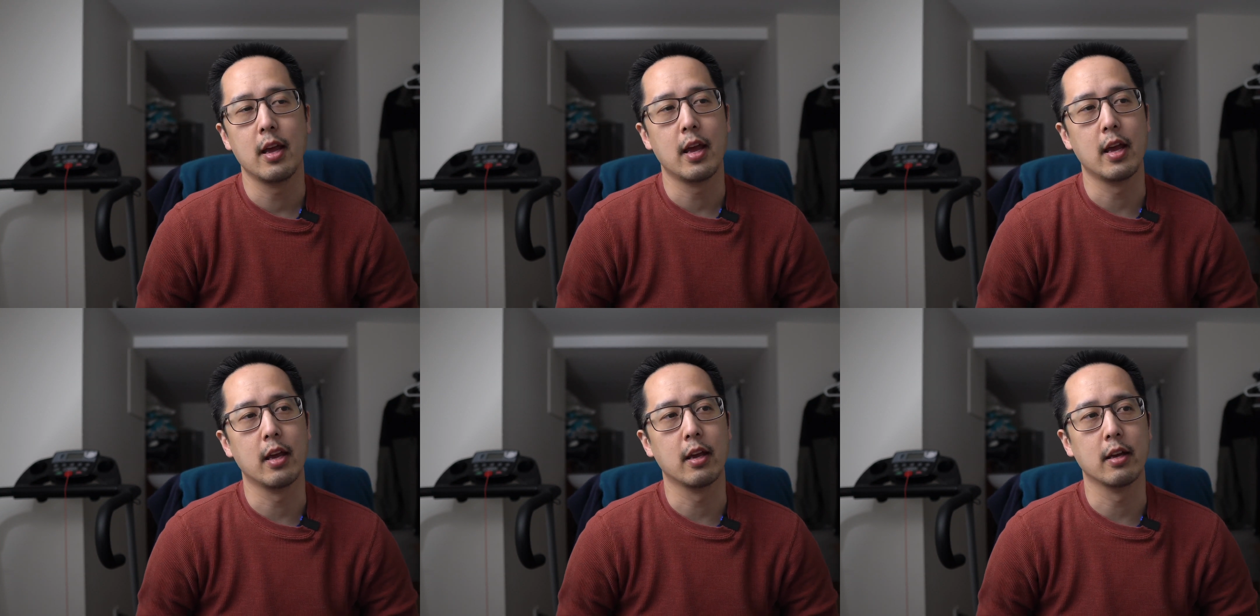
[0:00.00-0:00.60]

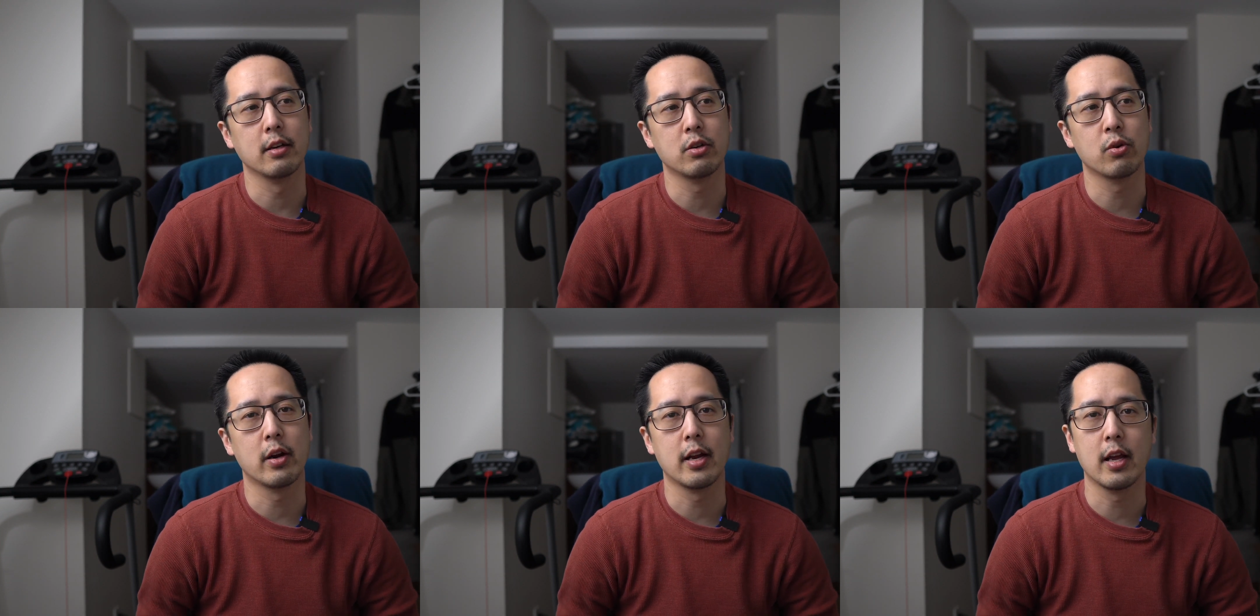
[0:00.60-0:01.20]
and
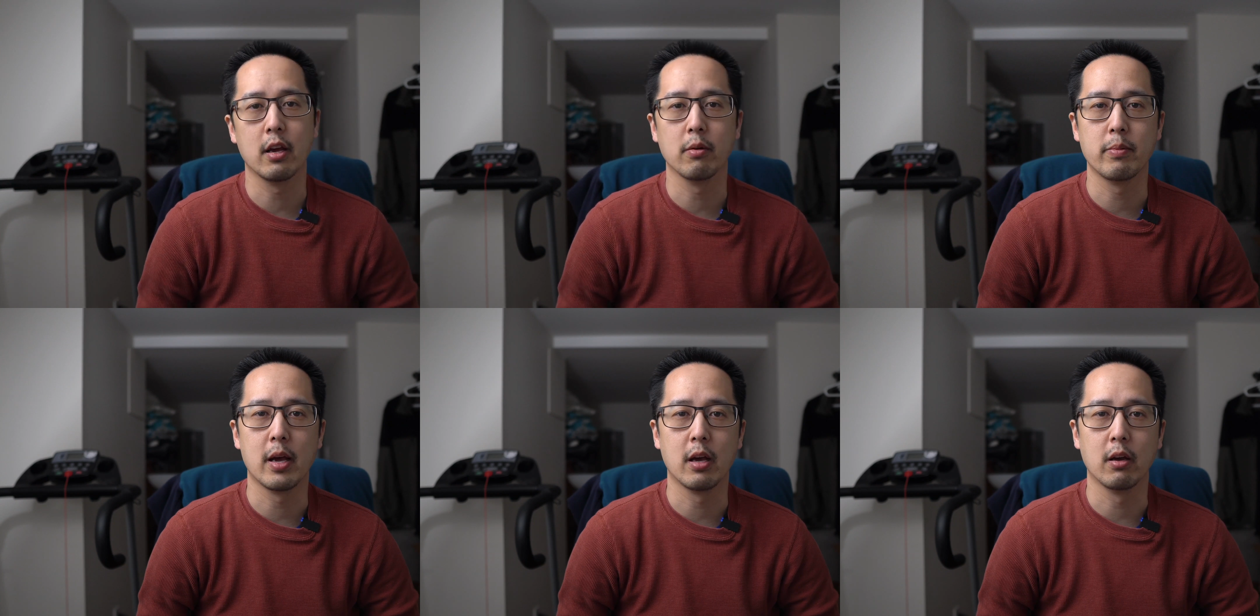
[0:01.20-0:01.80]
trying to help
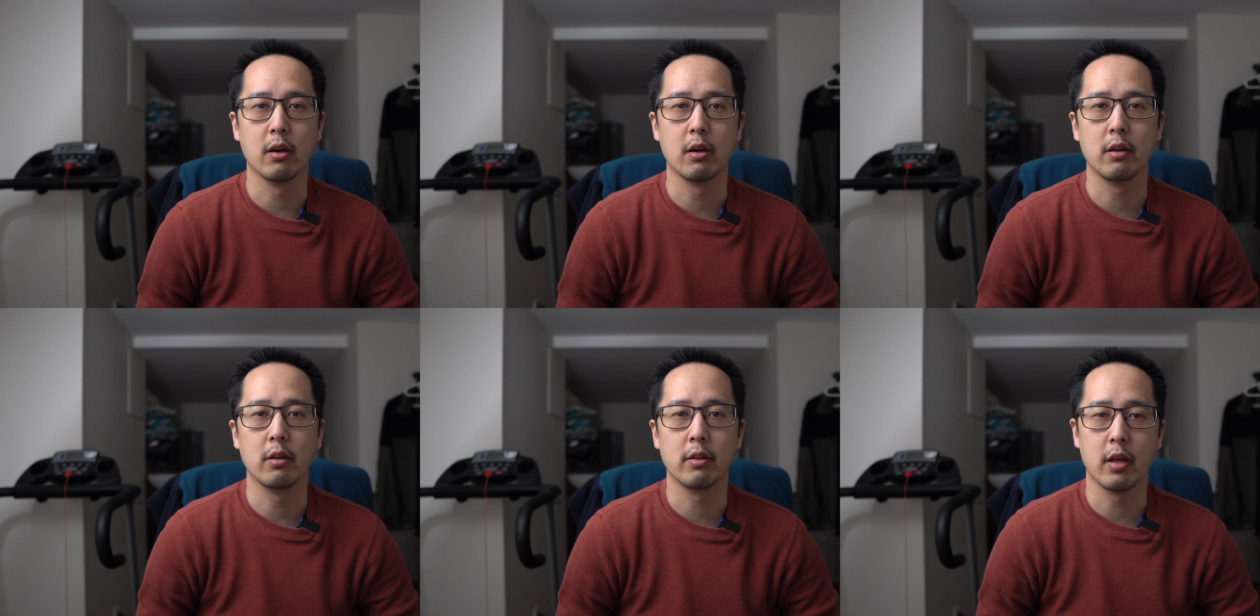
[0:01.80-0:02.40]
out
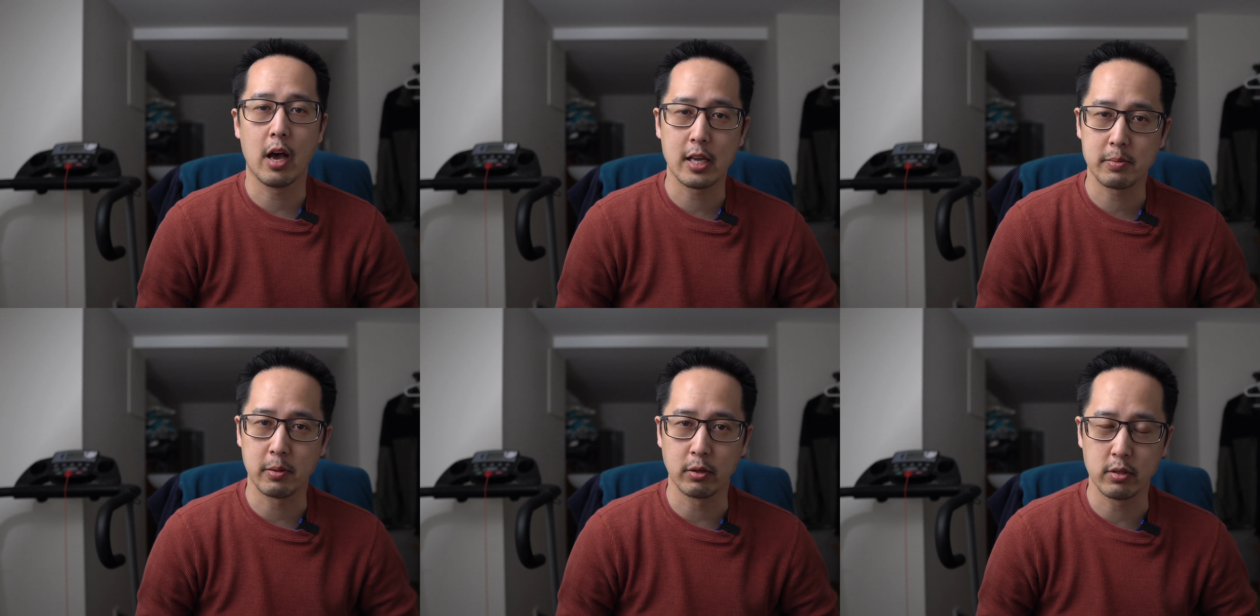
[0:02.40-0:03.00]
the
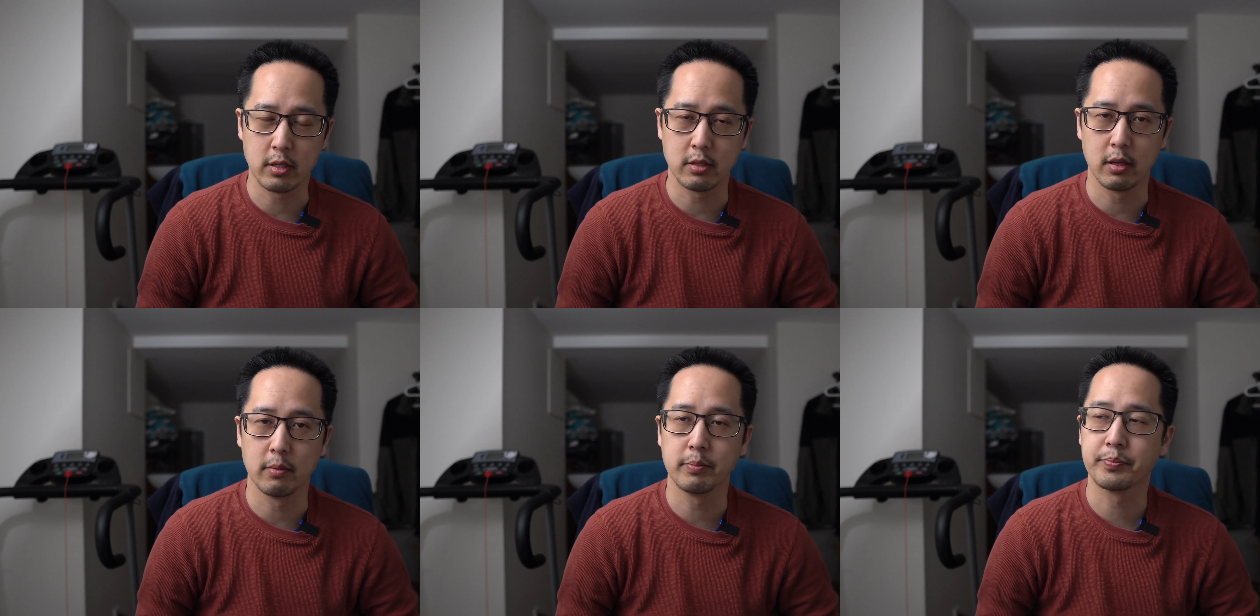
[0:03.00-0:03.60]
hospital
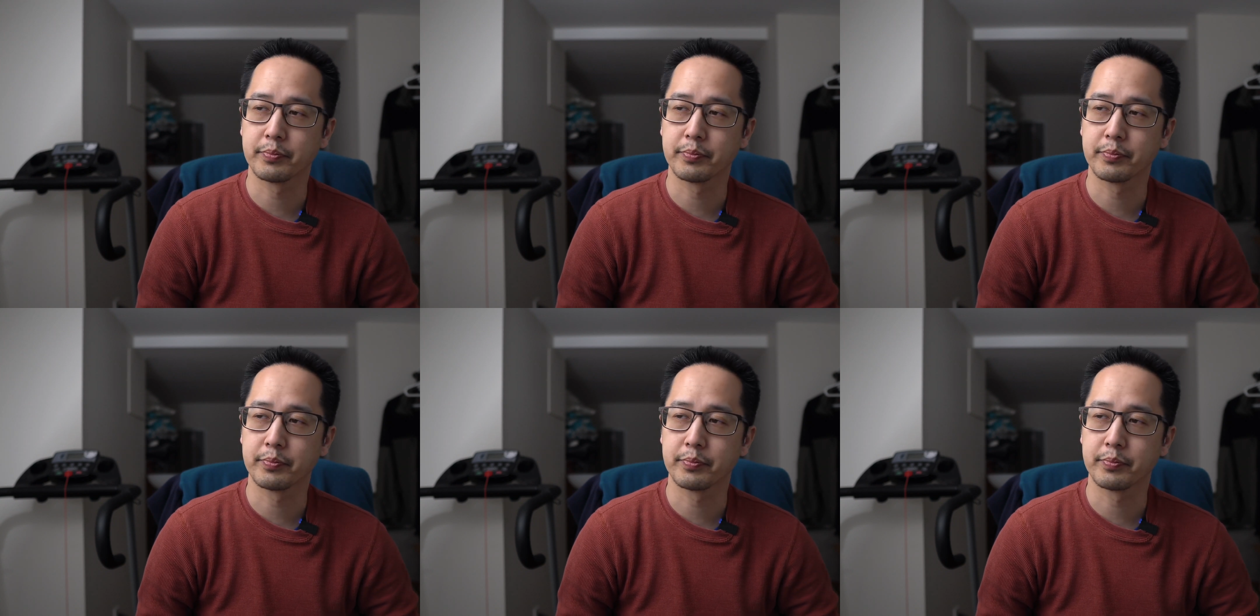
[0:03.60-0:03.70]
system,